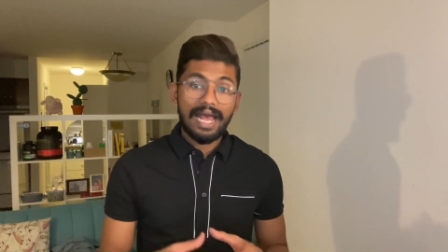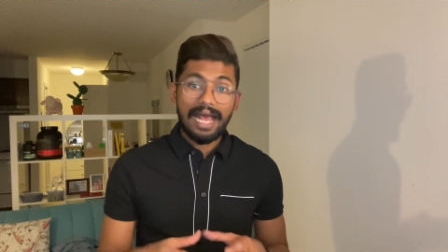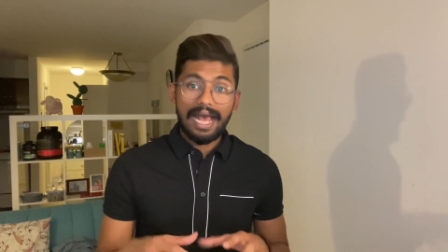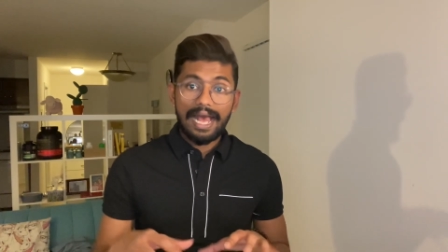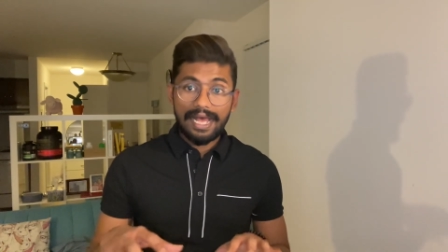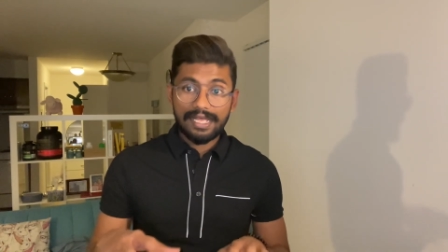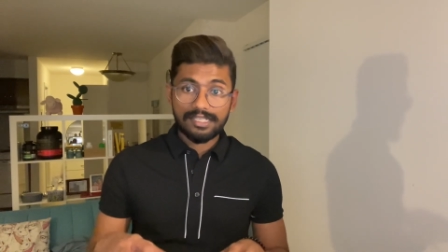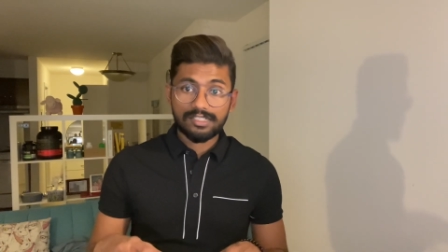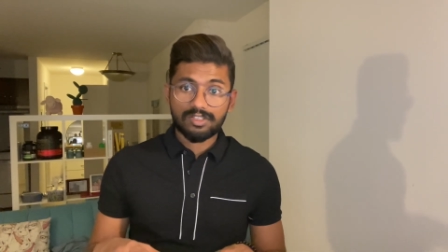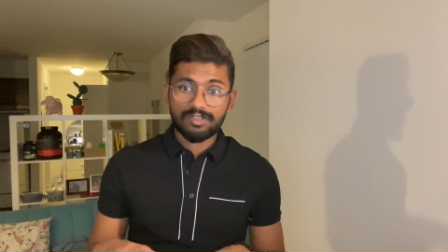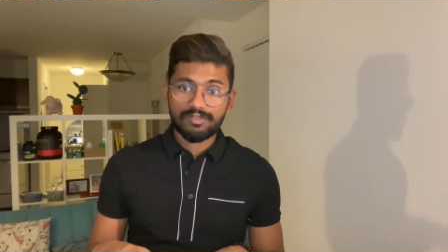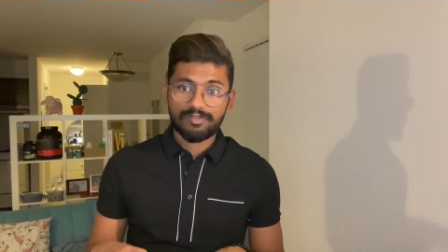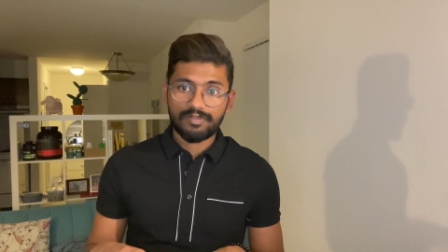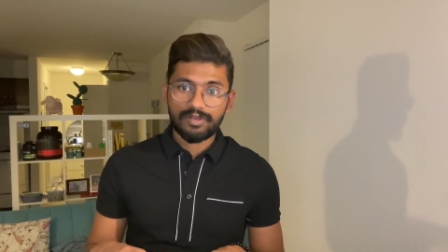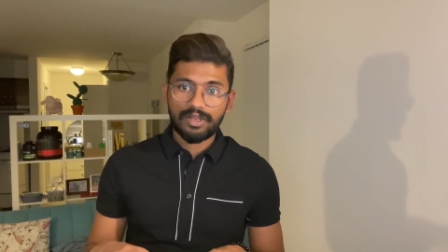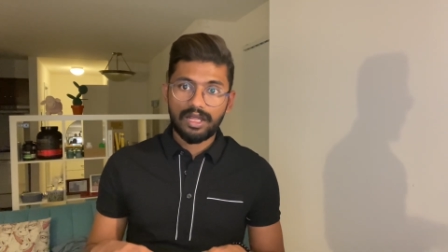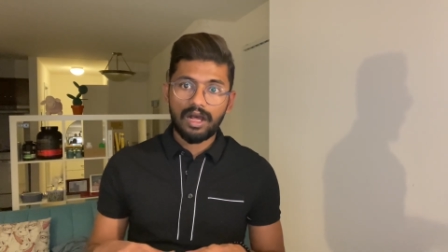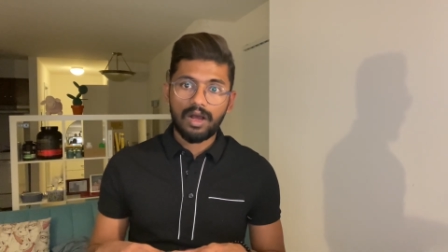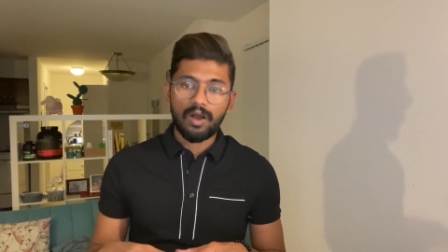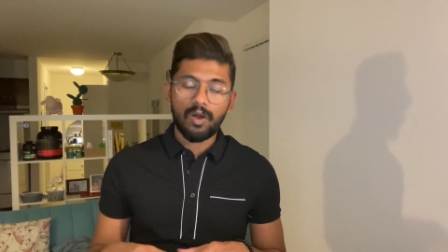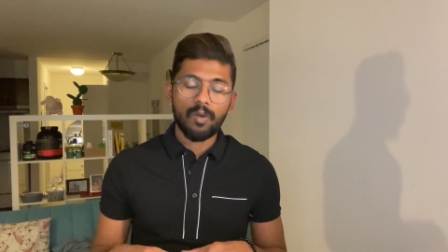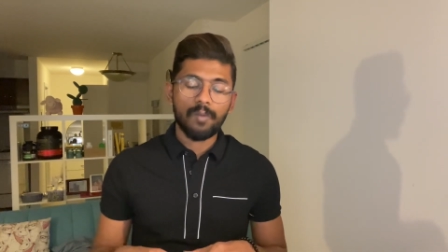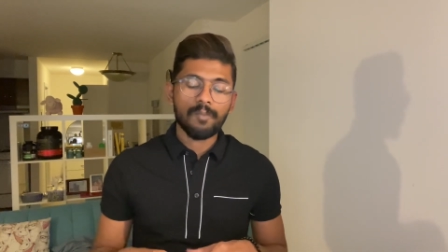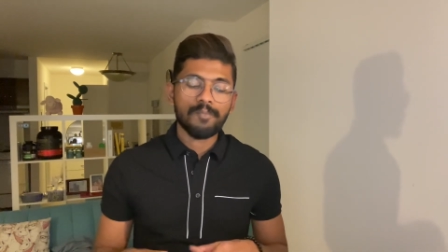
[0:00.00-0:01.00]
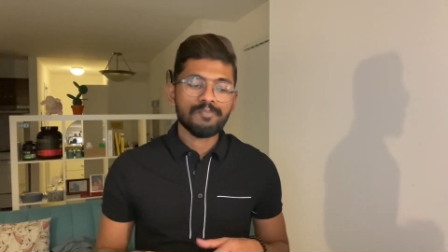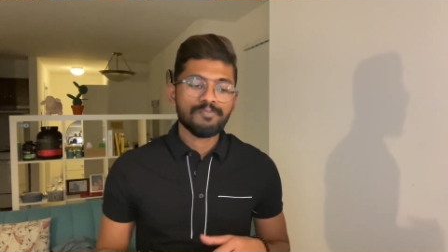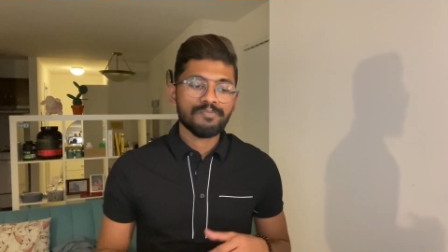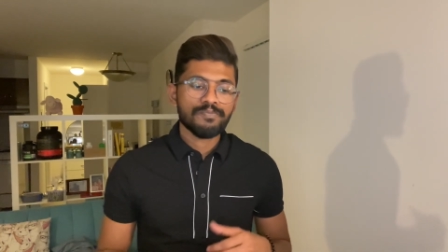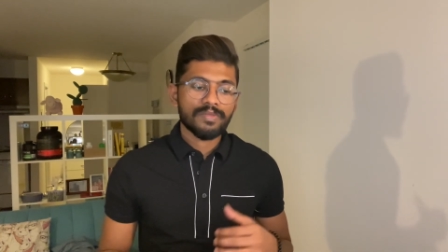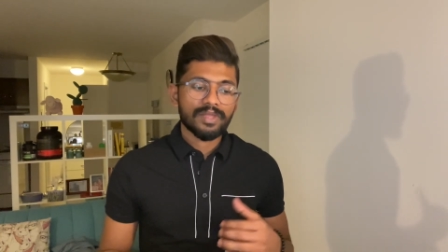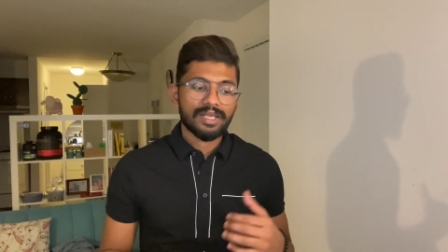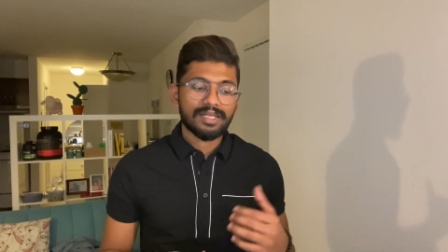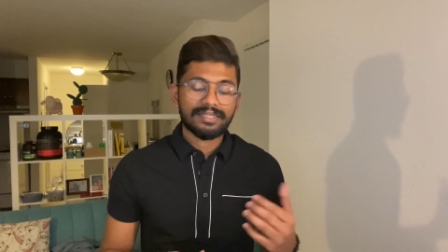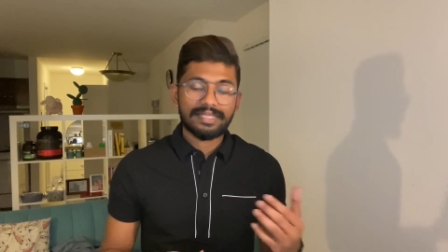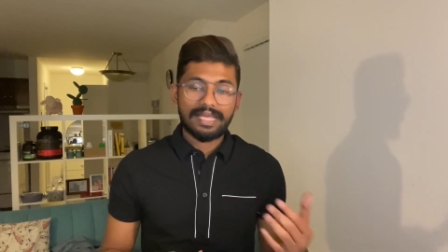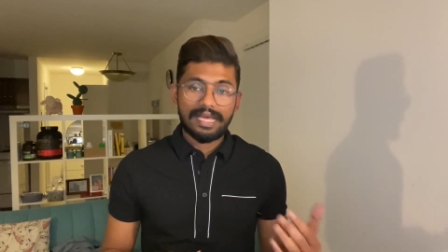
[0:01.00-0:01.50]
as of now
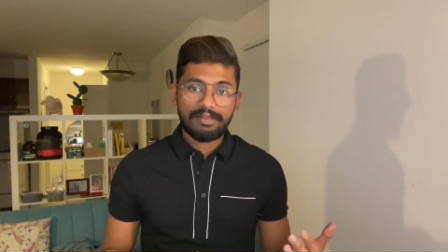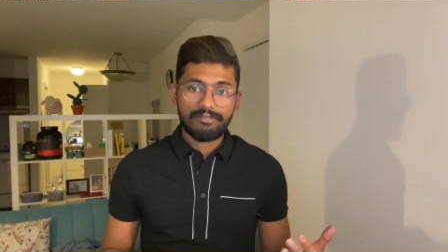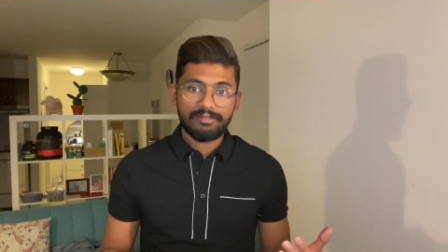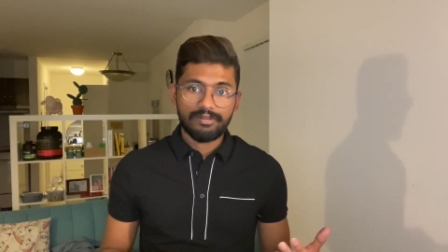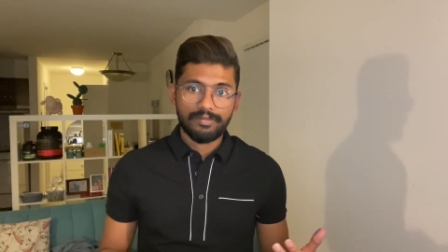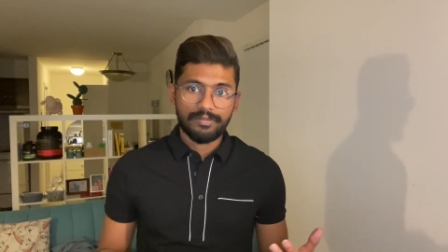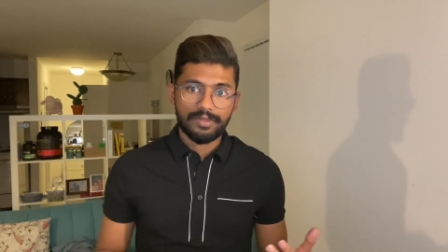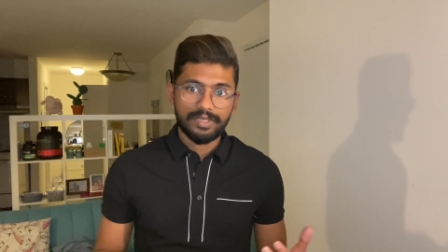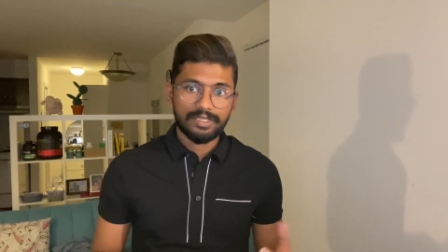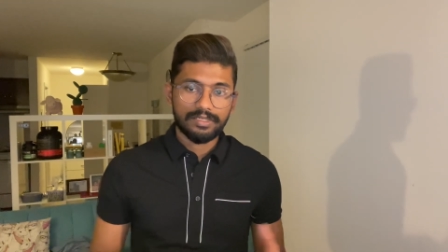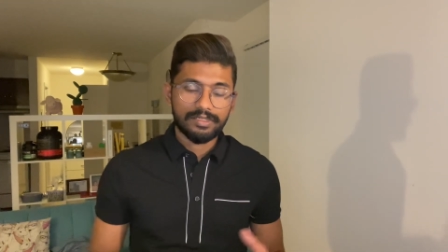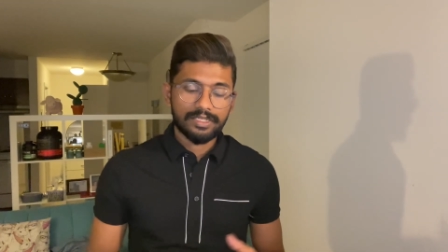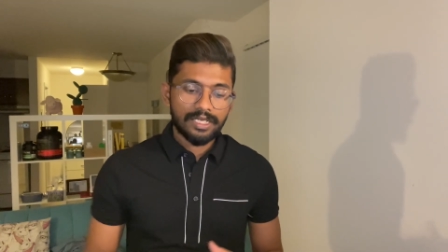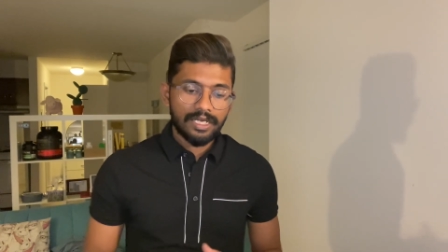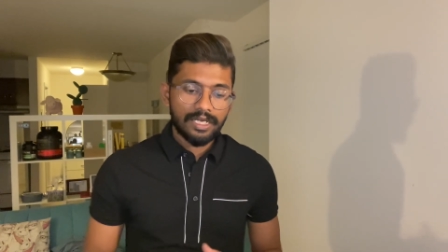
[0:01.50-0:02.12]
than women.